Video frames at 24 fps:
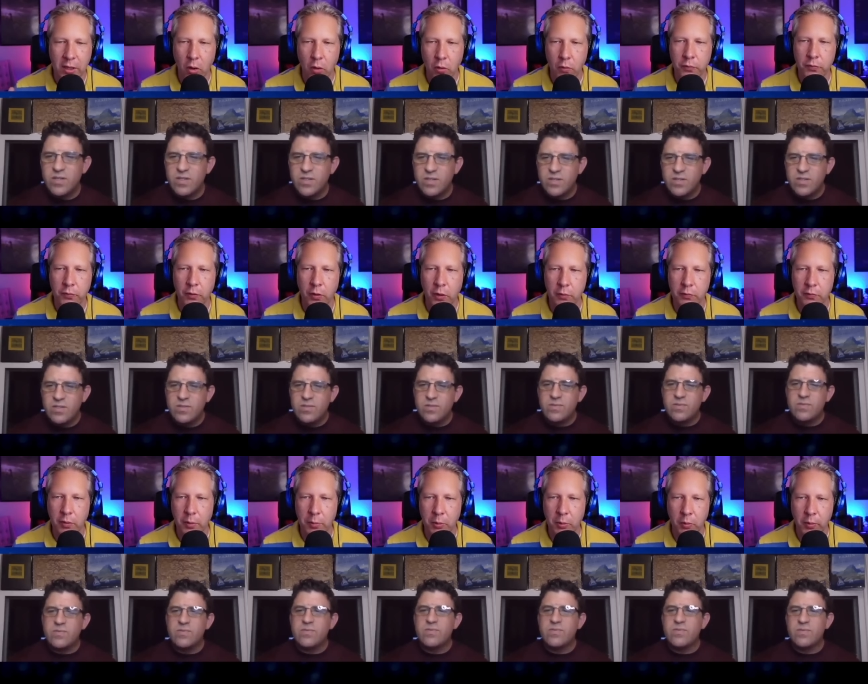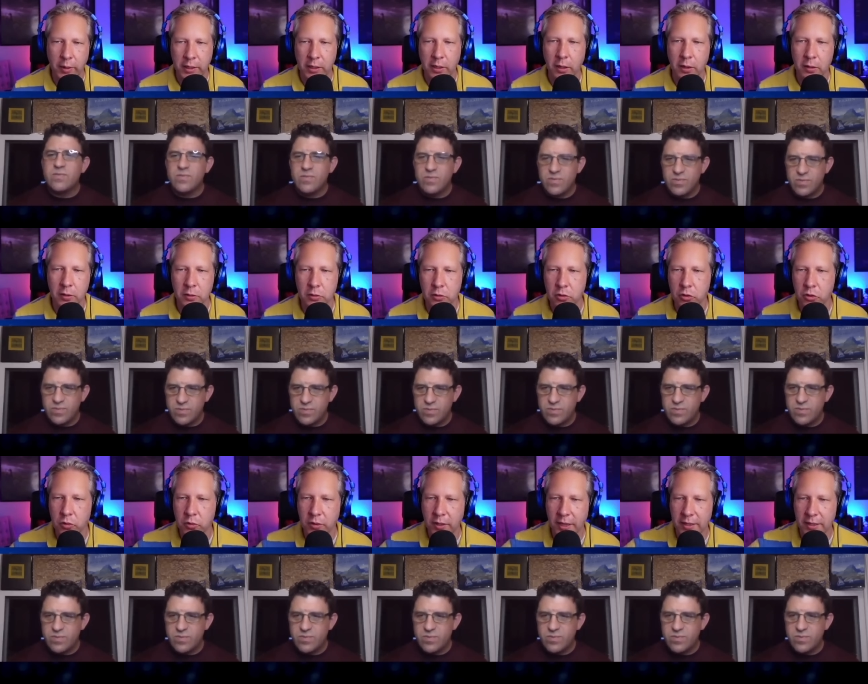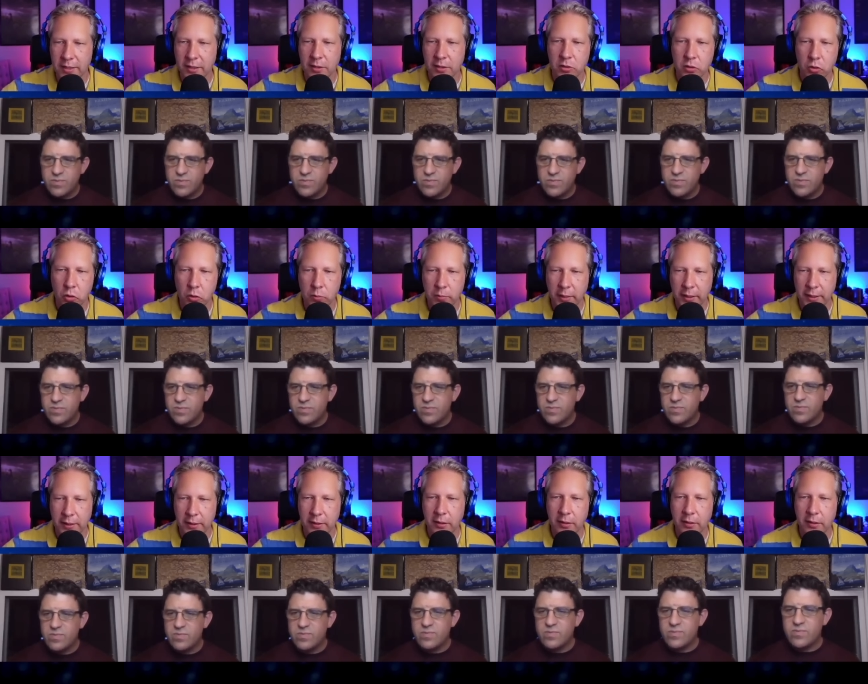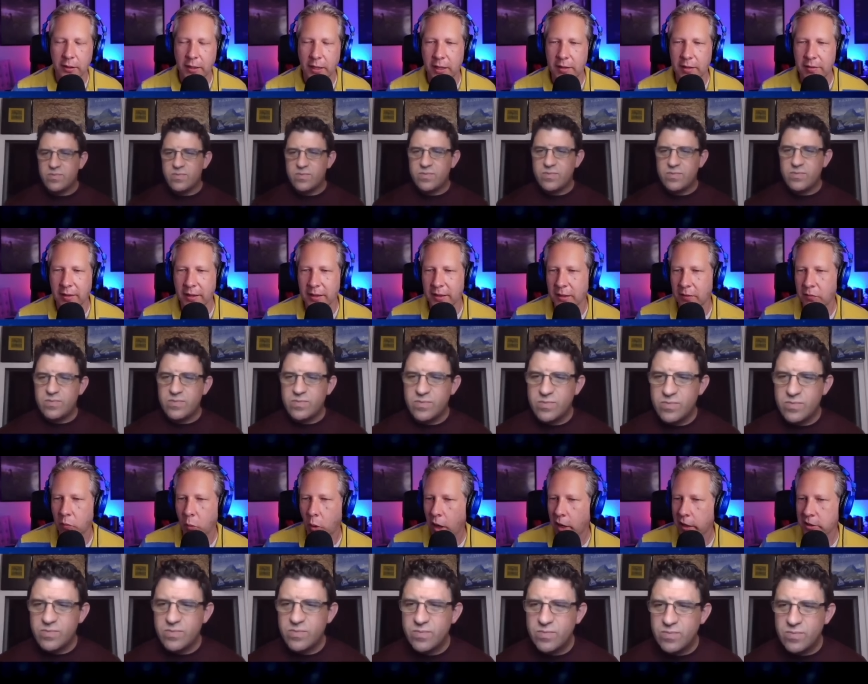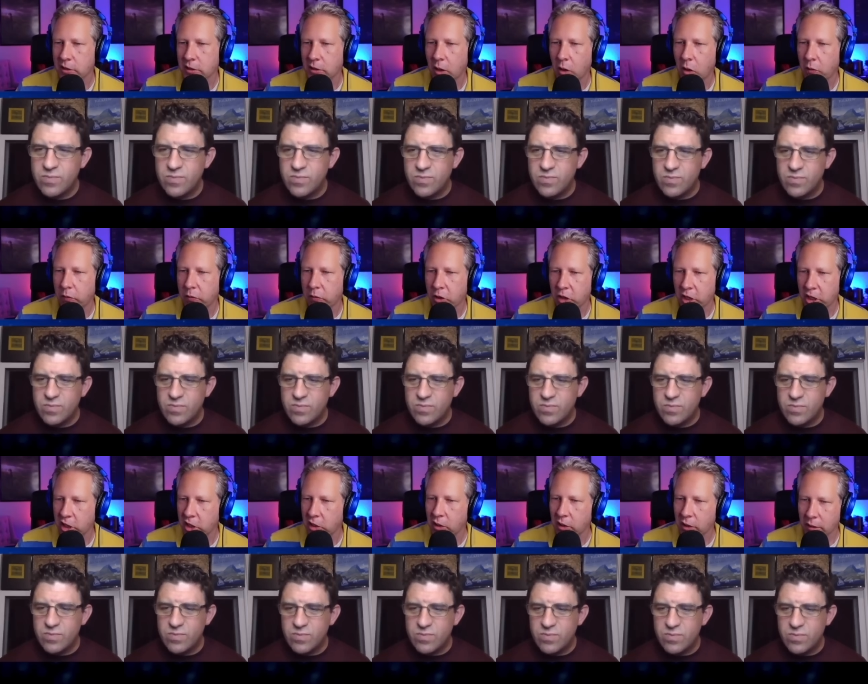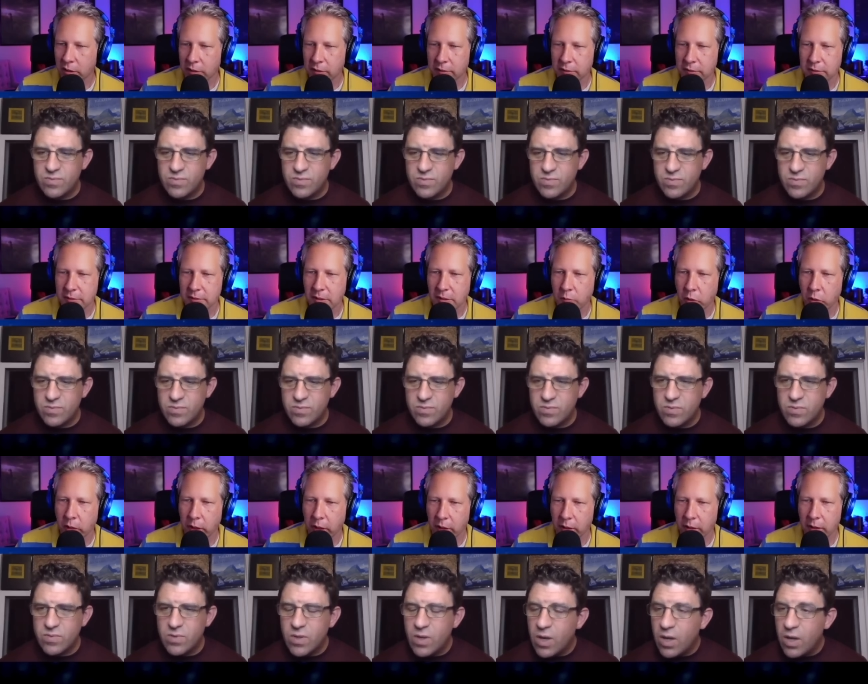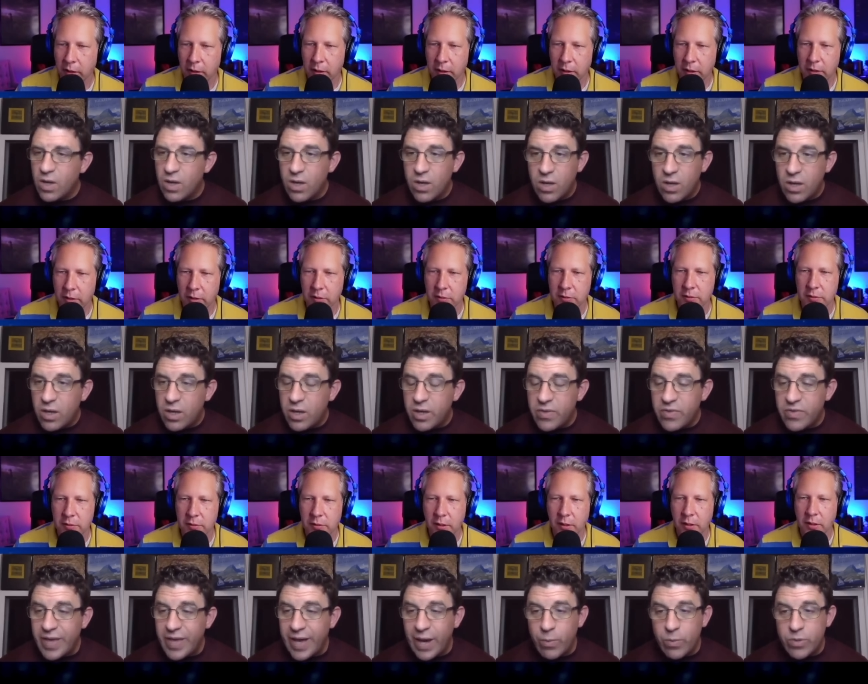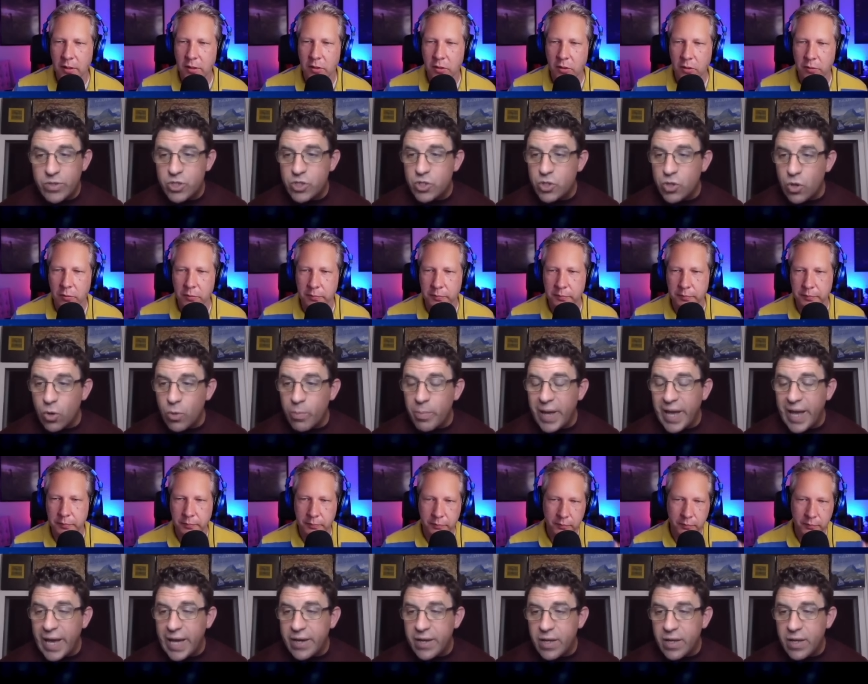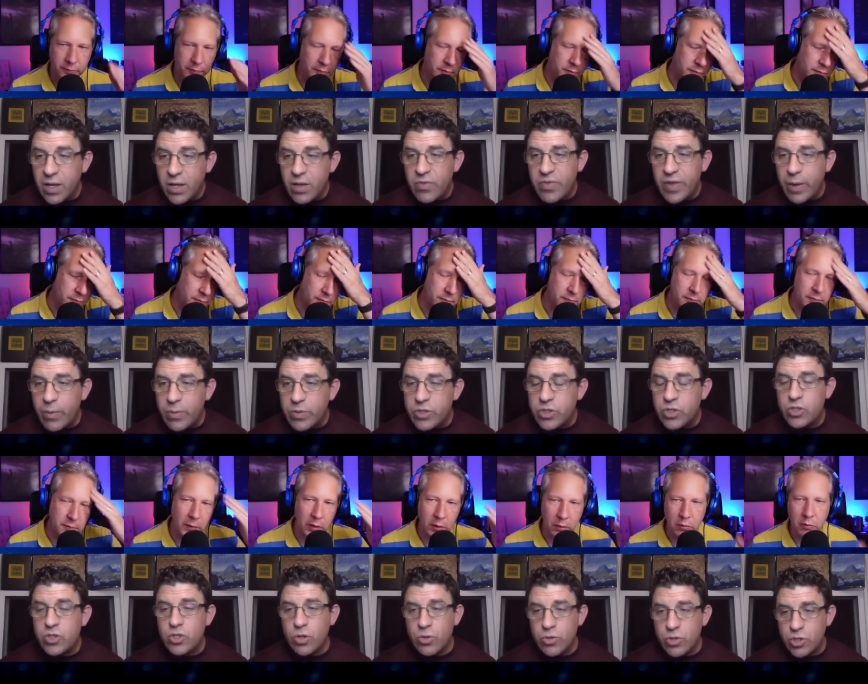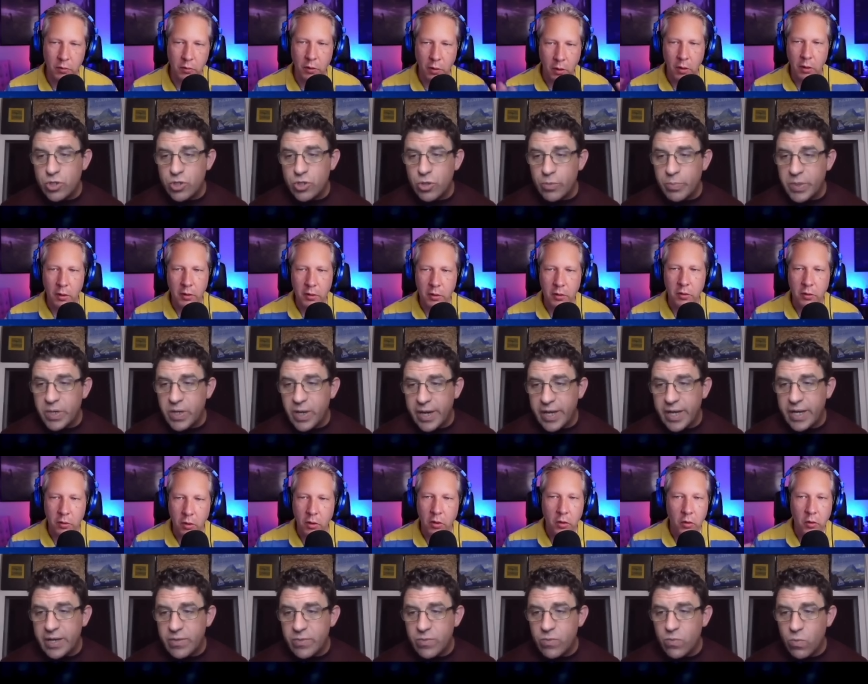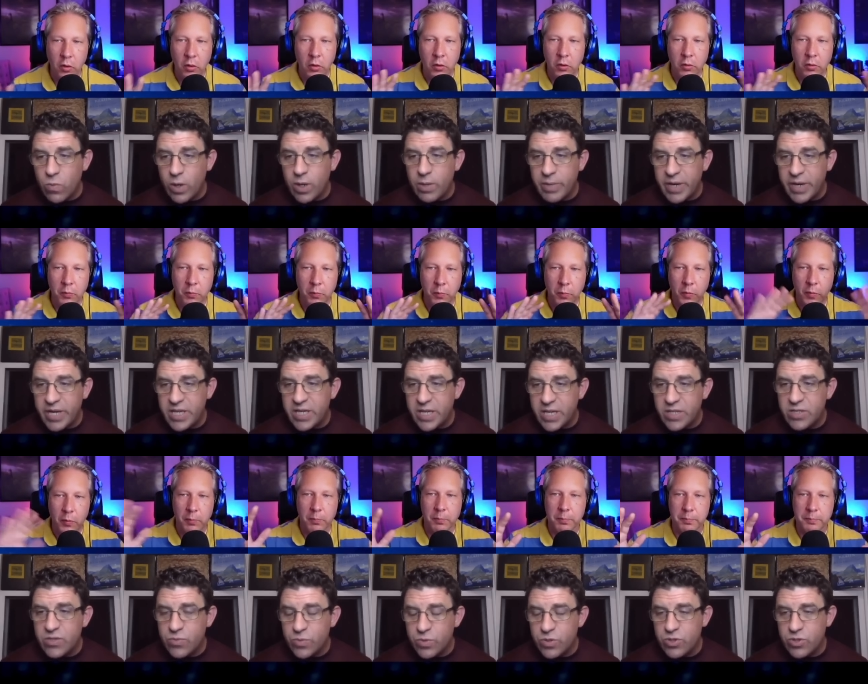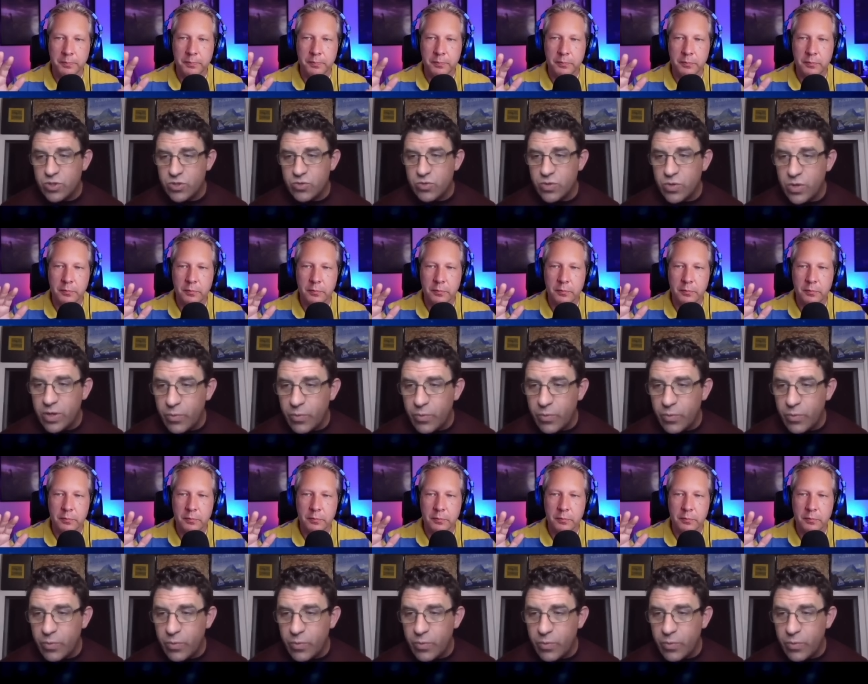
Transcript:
Speaker 1: go fr- from Eregion to Khazad-dûm, like they're it's like they've walked over a hill somewhere. There's
Speaker 2: that was so bad. That was so stupid. I had one of my kids was just